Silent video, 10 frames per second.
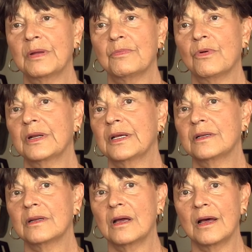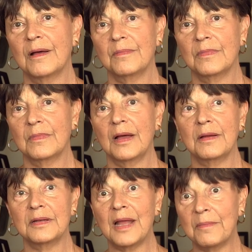We brought in um,
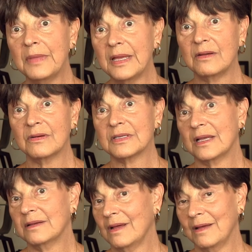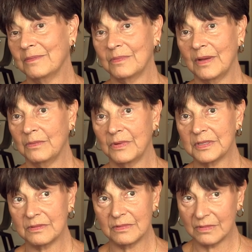uh, not me because I, I, I
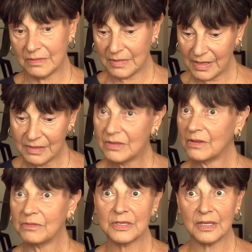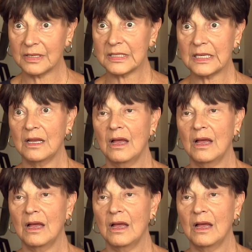wasn't into those things.